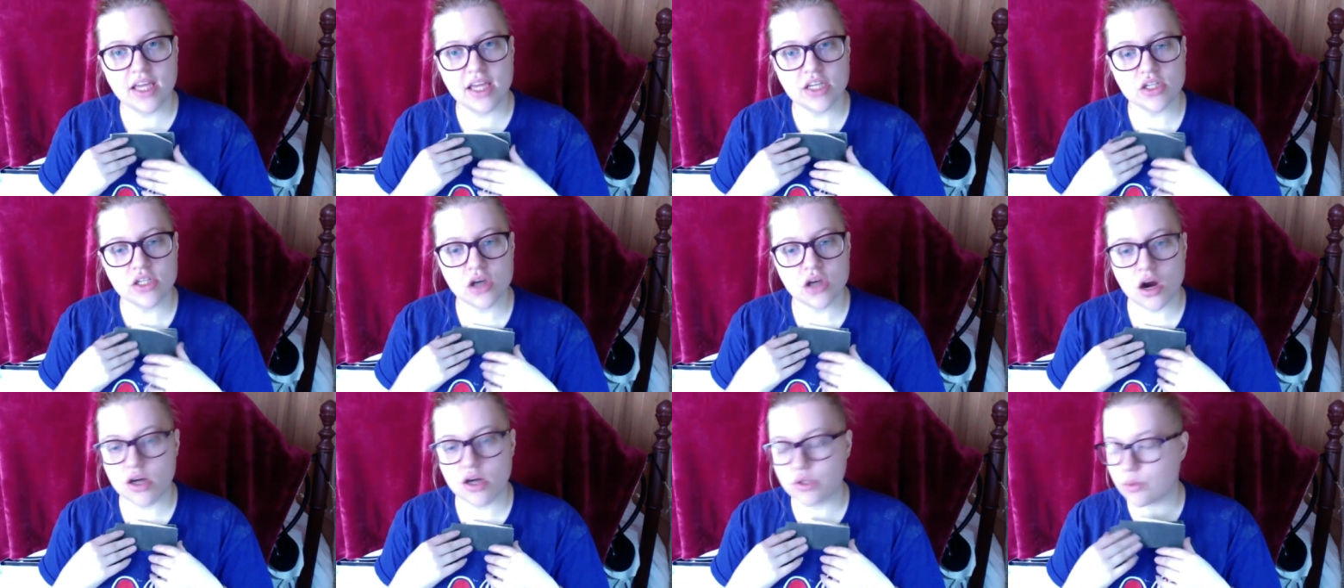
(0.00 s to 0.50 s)

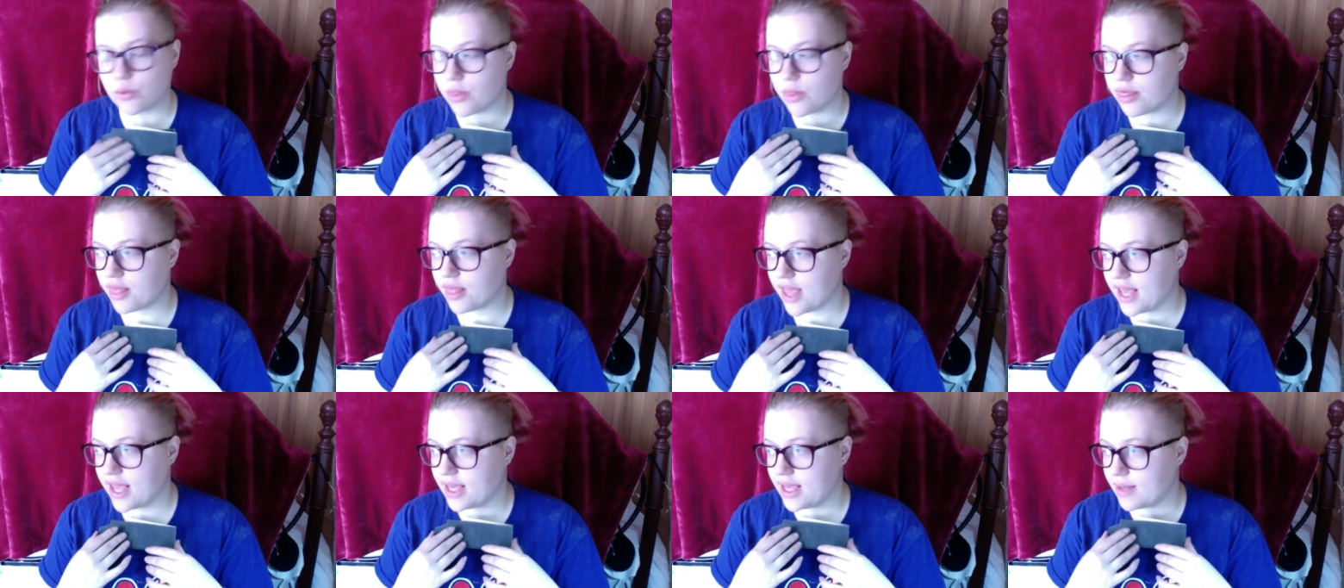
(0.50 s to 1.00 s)
guitars with,
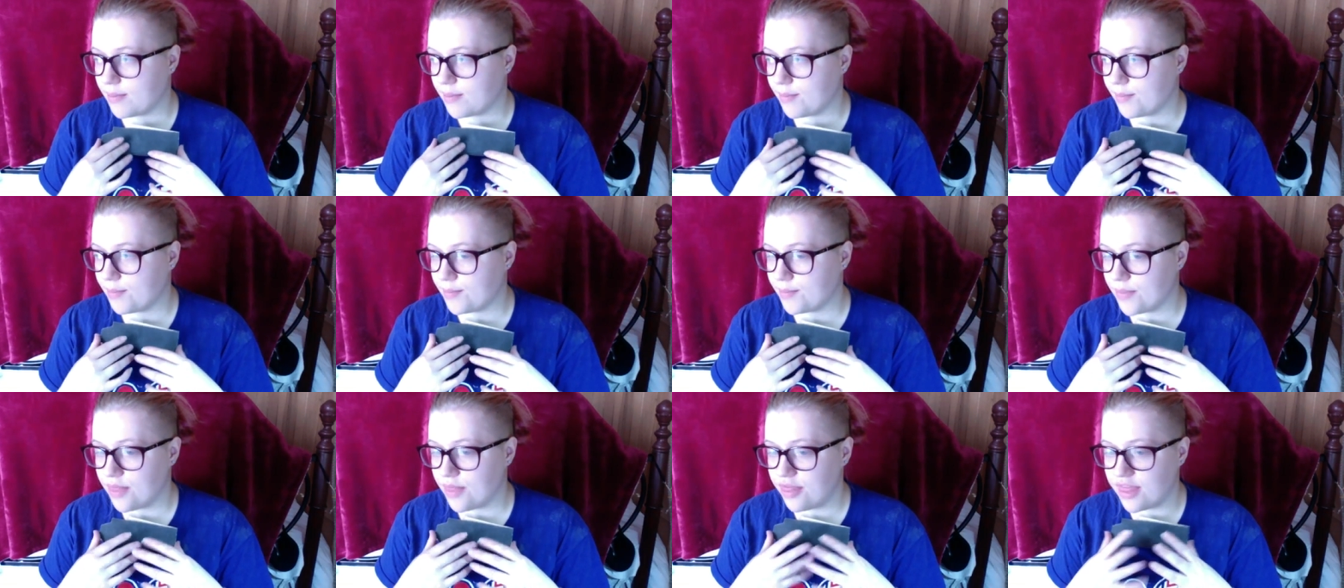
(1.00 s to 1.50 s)
like,
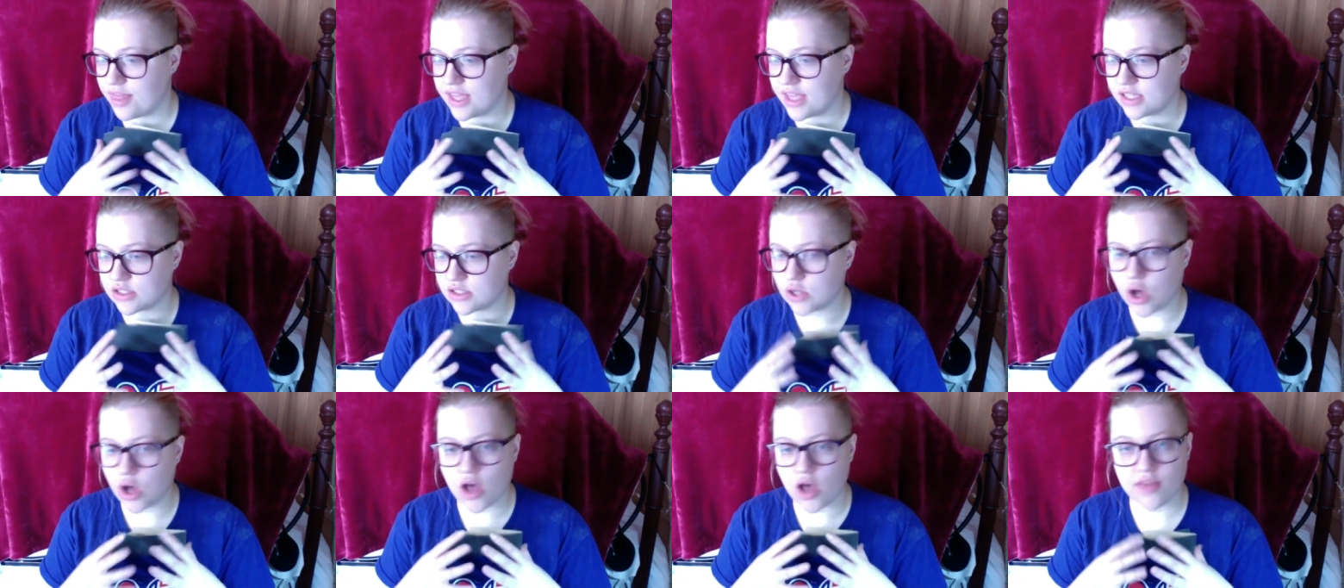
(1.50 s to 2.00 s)

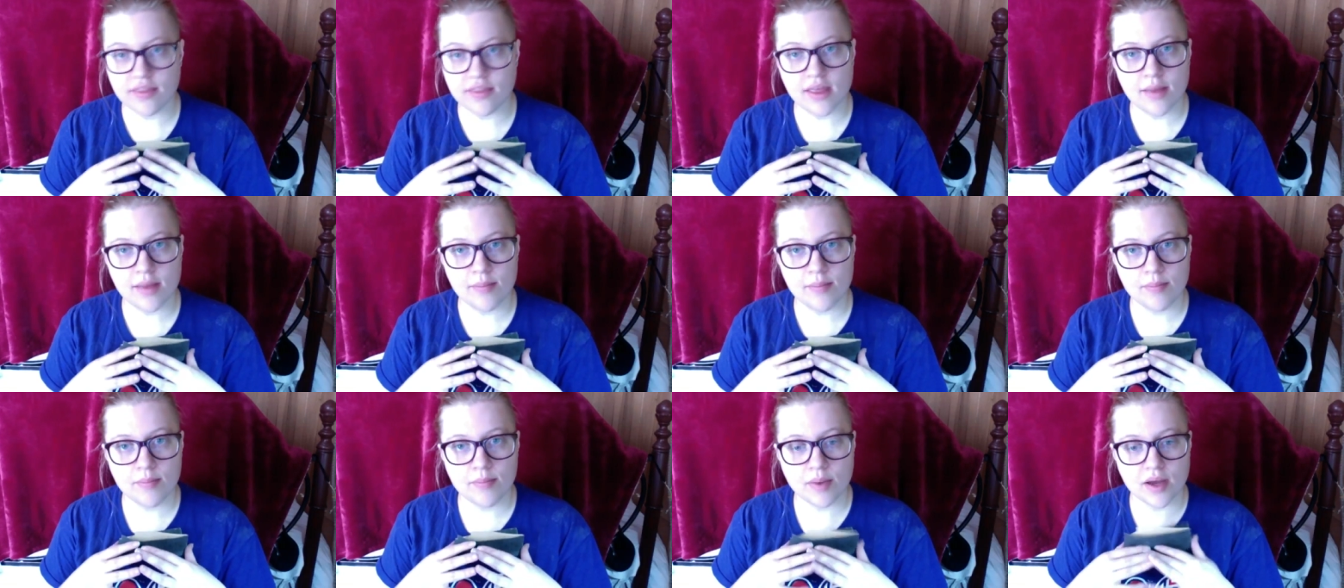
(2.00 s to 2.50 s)
things on
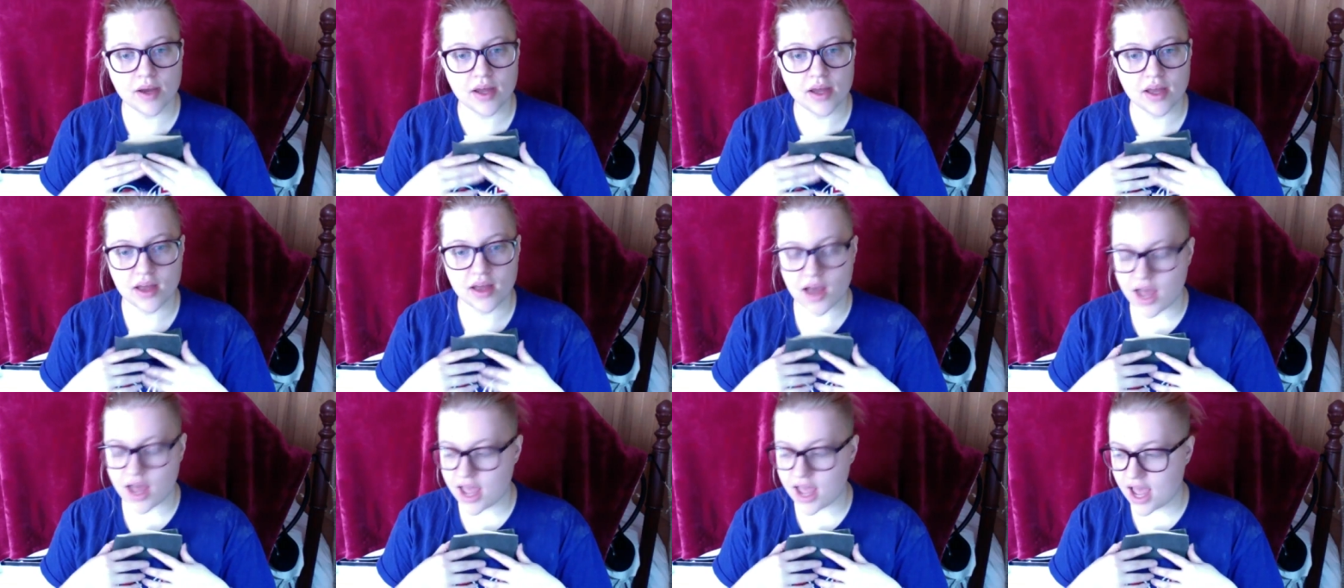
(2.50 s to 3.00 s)
them,
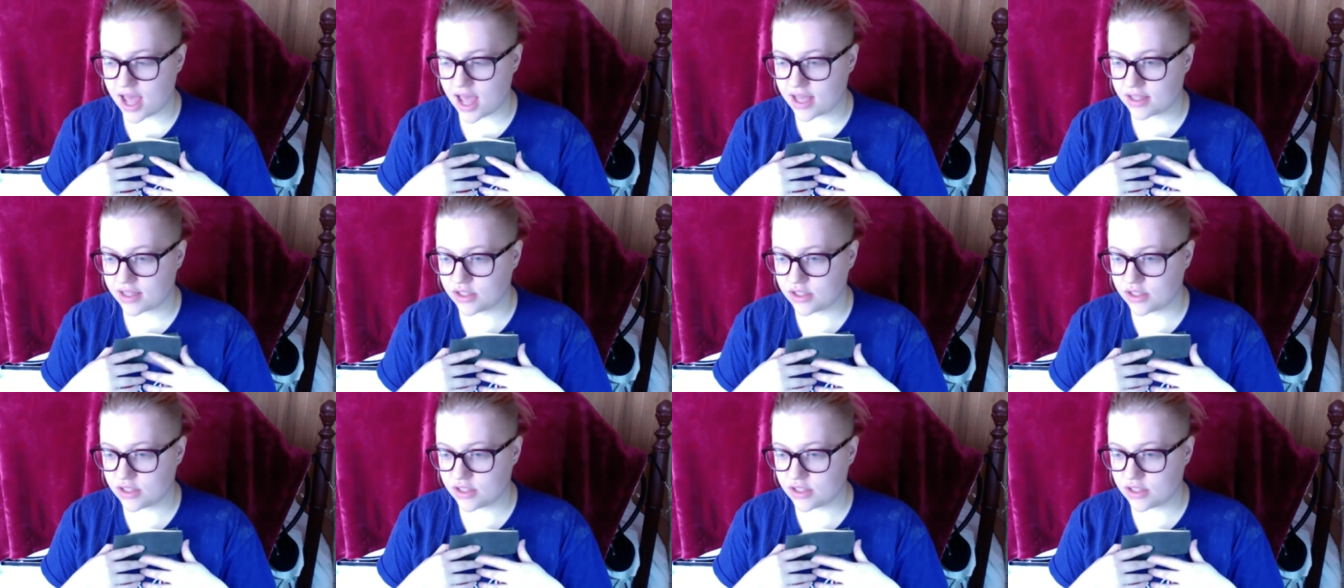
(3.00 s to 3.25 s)
but I